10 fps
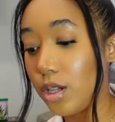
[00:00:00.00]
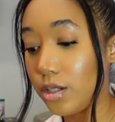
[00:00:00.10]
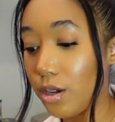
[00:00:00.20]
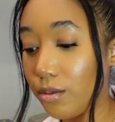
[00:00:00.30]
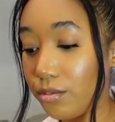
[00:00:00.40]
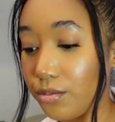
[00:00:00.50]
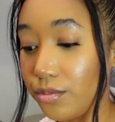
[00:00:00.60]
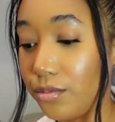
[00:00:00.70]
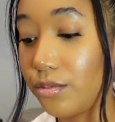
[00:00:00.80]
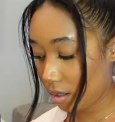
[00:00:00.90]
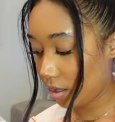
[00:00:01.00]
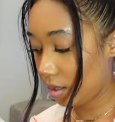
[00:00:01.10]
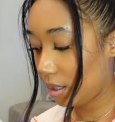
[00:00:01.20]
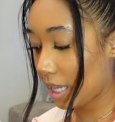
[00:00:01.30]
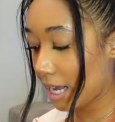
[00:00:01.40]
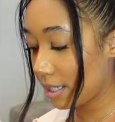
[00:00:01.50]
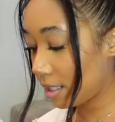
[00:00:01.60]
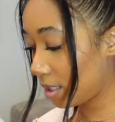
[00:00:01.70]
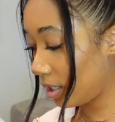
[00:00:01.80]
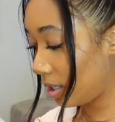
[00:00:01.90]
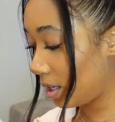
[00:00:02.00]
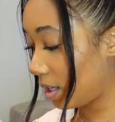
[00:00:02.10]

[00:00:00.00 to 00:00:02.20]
So lastly,